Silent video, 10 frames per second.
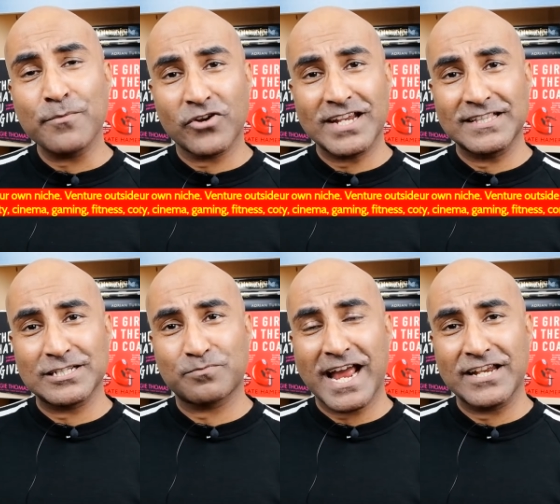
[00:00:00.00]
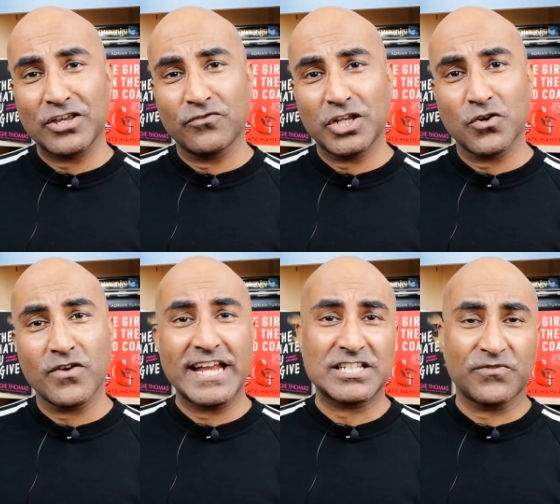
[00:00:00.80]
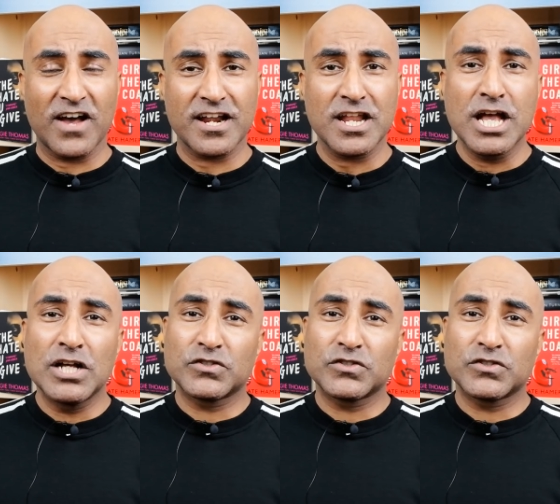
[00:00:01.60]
creating this brand new video. It's fun.